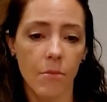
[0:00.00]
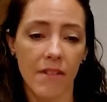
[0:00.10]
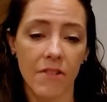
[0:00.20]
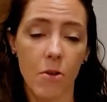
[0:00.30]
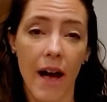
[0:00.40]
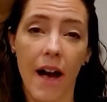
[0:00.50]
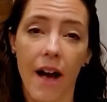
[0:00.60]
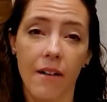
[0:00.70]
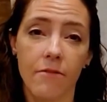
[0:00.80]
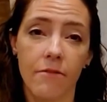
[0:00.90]
If you
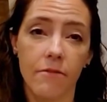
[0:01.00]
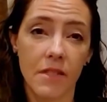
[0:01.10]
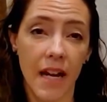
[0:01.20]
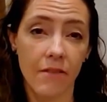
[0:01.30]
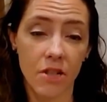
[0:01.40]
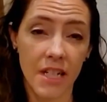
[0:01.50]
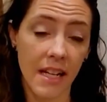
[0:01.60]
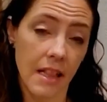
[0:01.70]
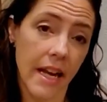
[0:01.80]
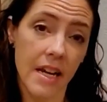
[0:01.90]
have
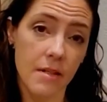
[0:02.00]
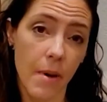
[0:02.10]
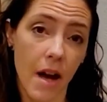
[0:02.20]
diverticulitis